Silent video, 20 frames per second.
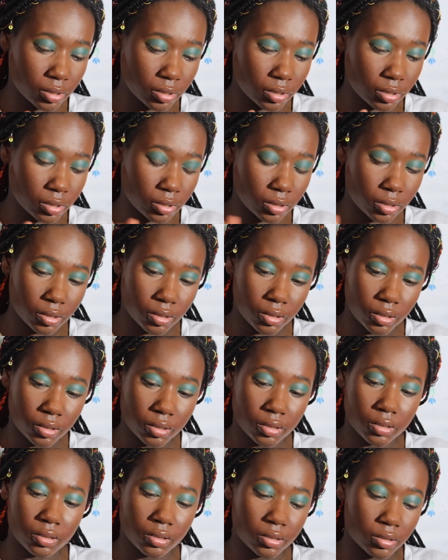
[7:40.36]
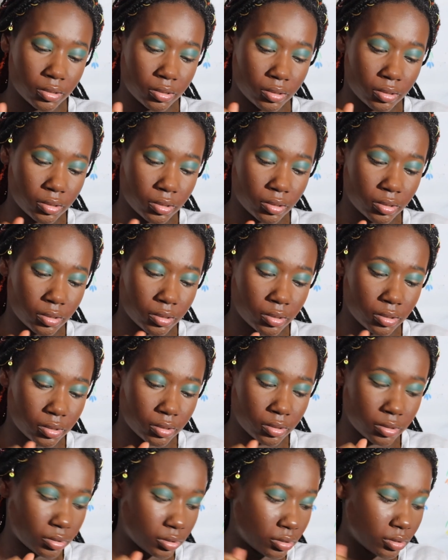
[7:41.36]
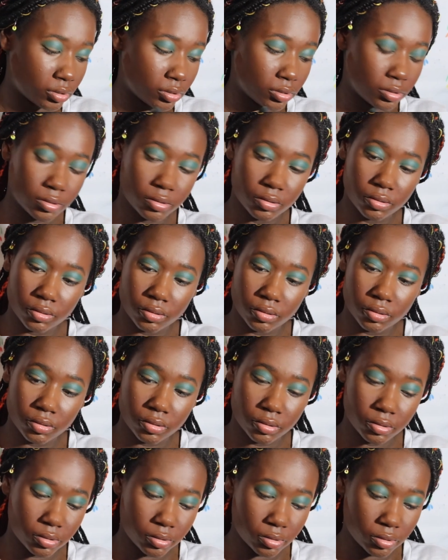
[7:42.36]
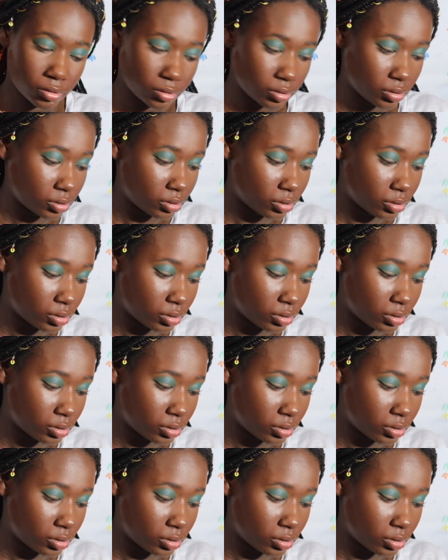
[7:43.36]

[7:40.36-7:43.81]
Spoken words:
Nobody speaks.